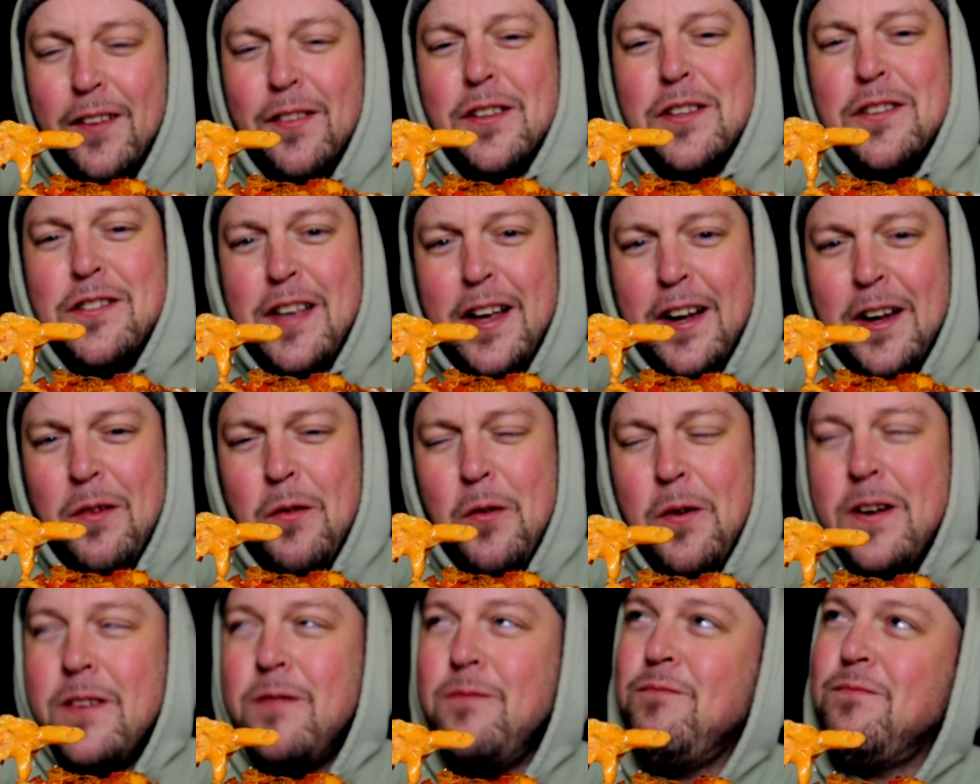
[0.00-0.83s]
The second
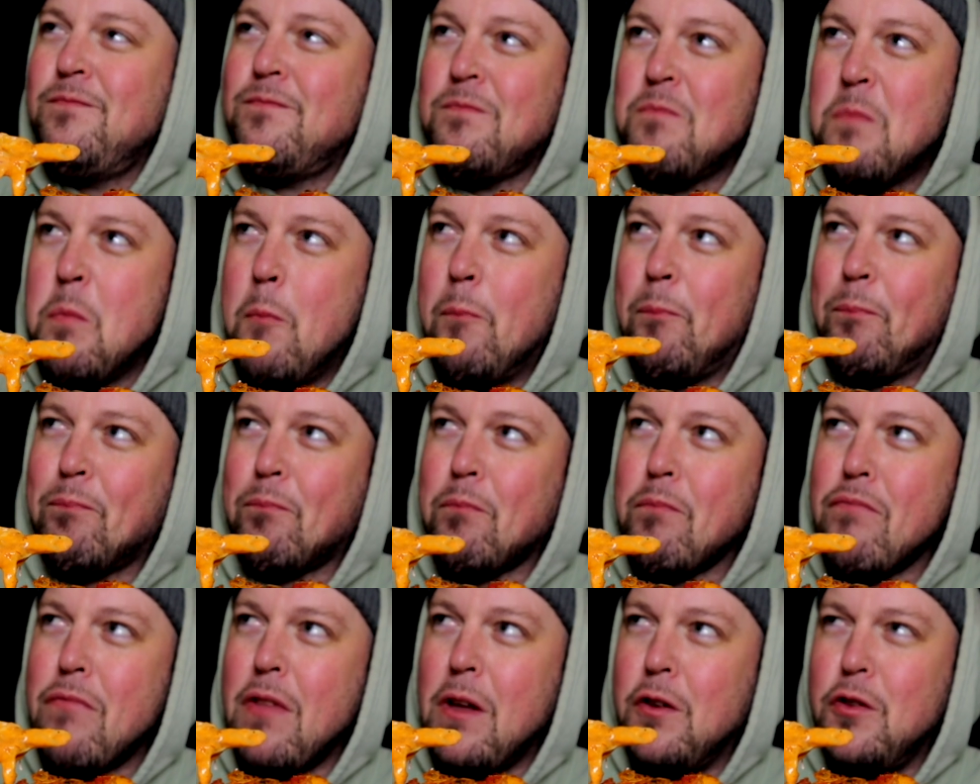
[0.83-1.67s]
one,
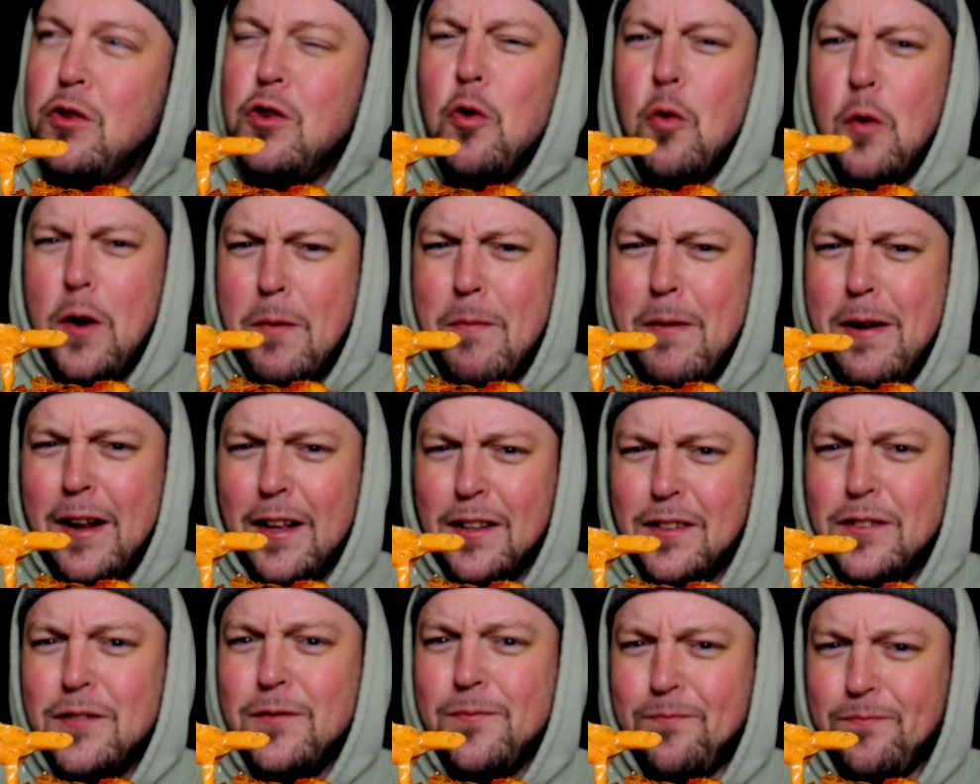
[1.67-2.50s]
20
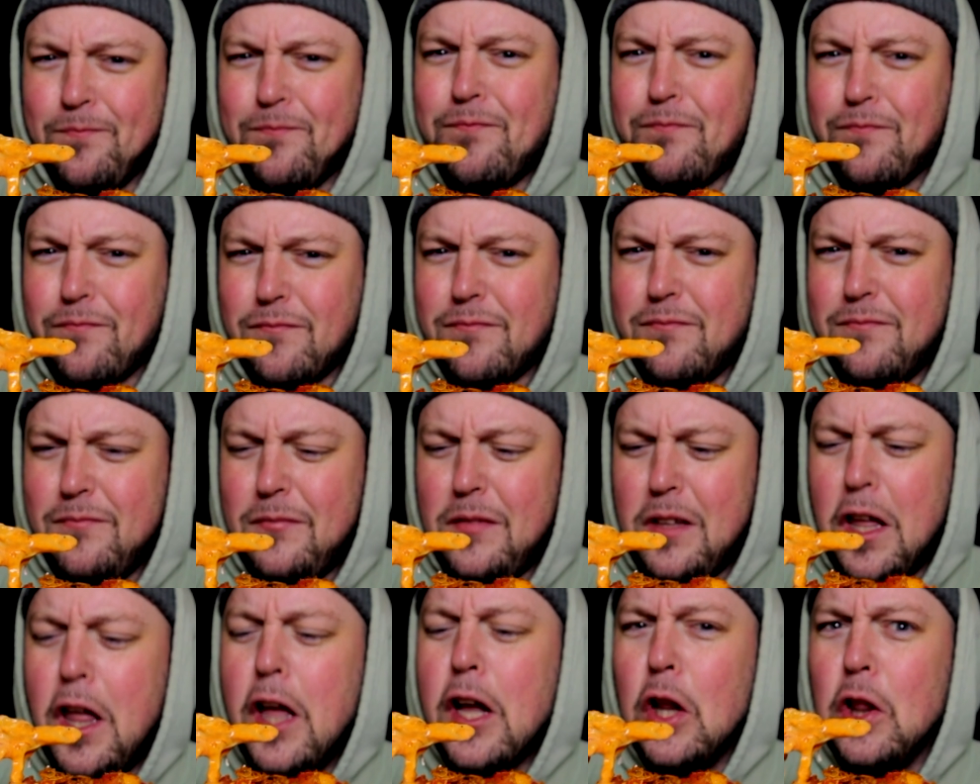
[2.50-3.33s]
minutes,
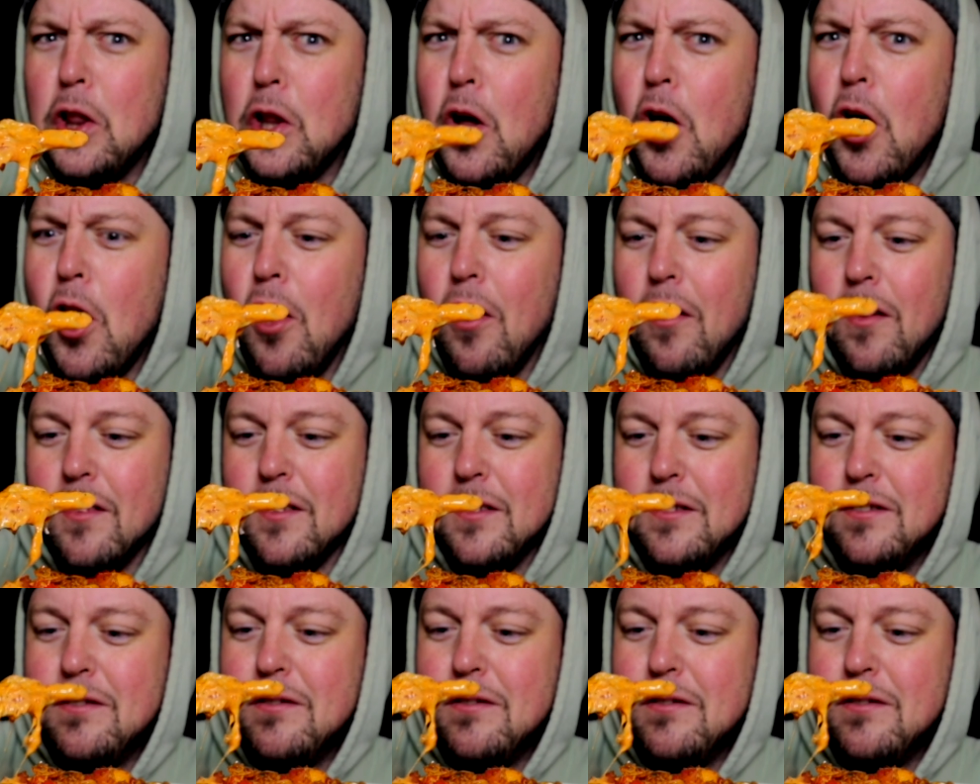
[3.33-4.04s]
like a long